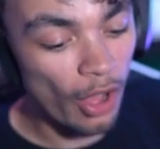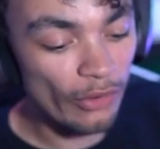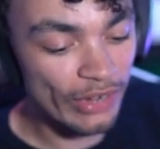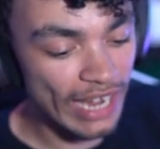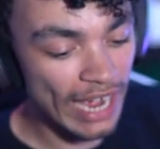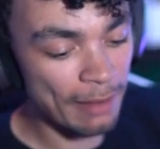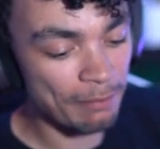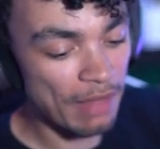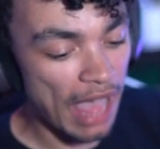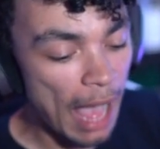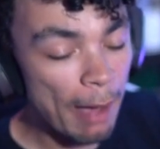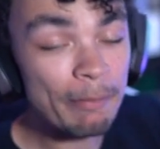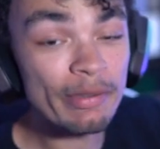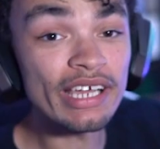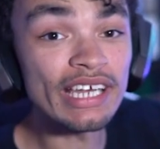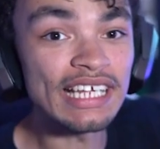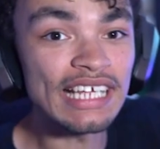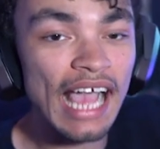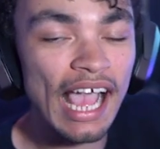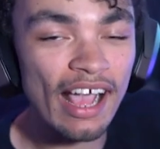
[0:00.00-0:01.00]
okay, I'm gonna
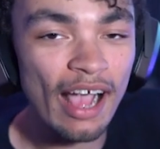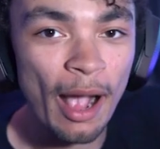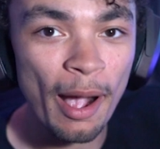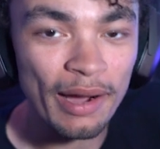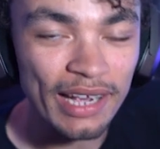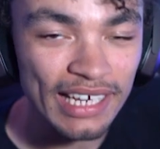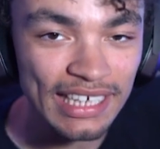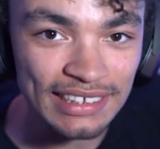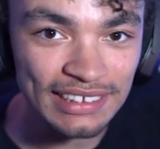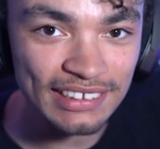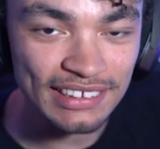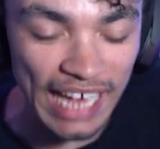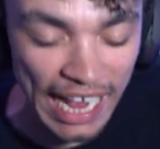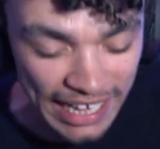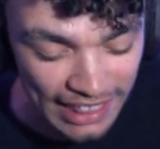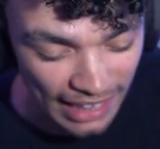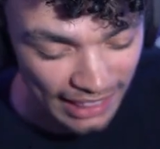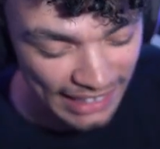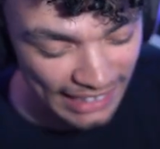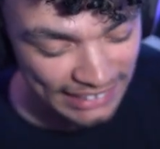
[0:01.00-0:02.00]
I'm gonna say
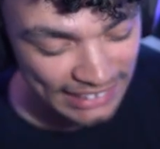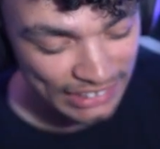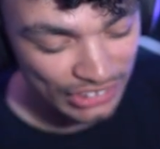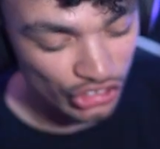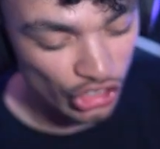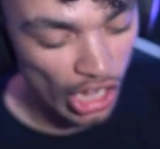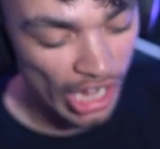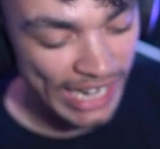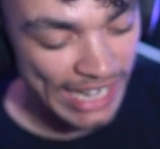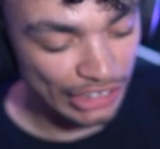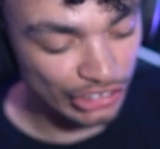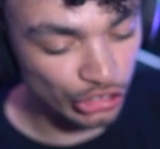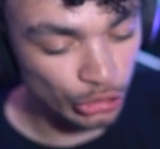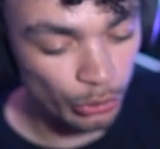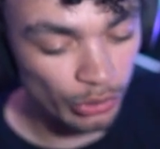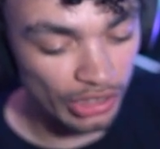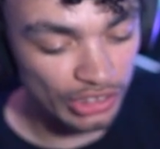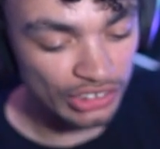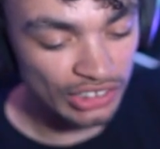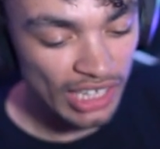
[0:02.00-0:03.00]
that this is an issue
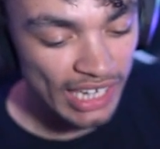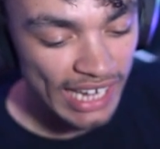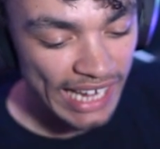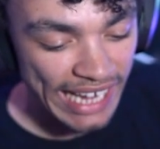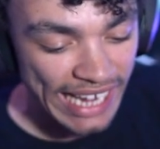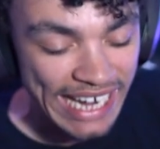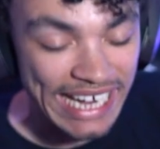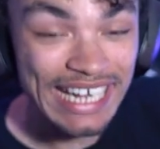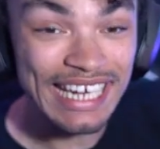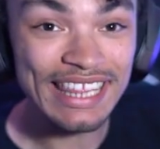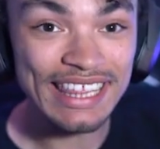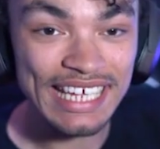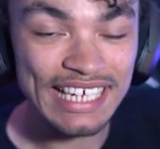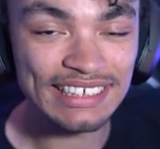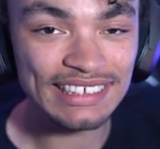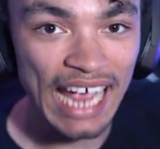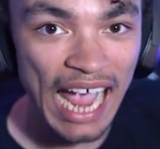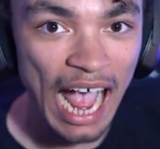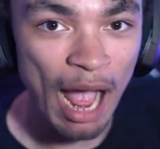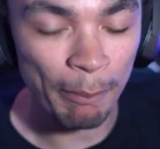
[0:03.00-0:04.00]
that's in
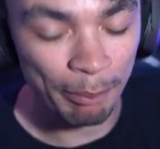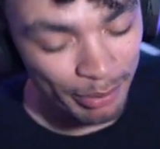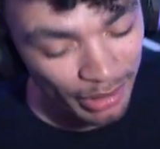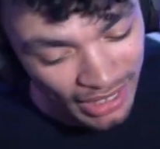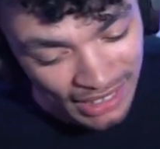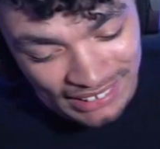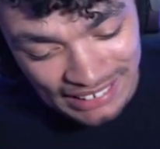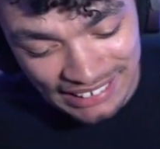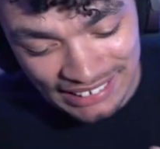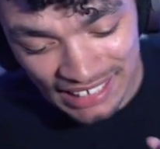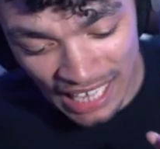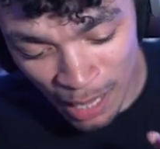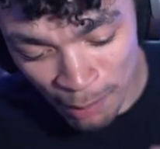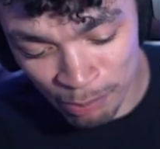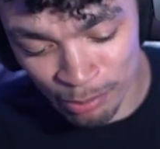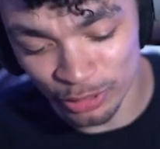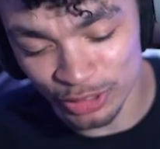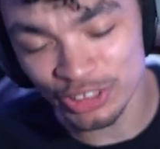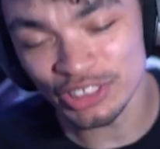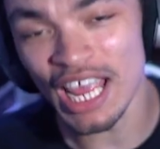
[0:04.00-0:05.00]
this app because it's
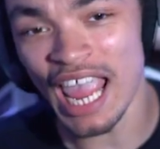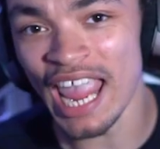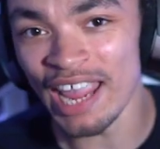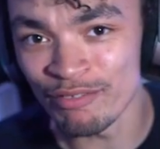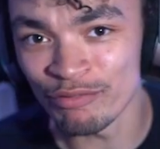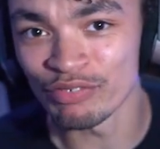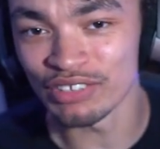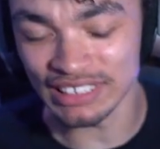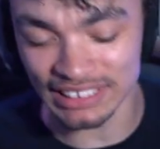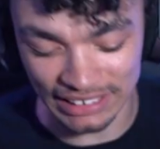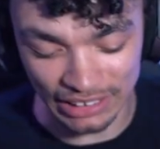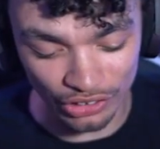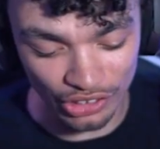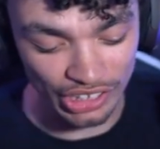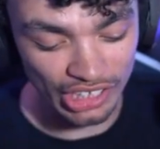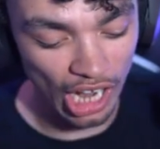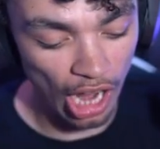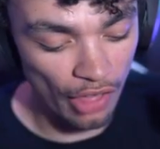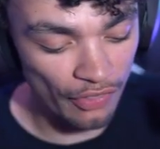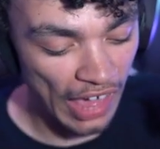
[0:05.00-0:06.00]
happened to every single
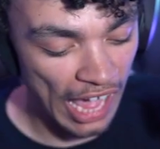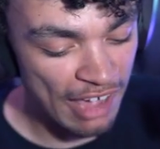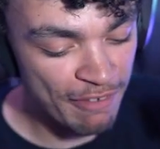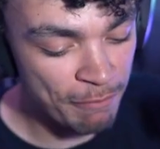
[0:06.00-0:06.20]
car that I've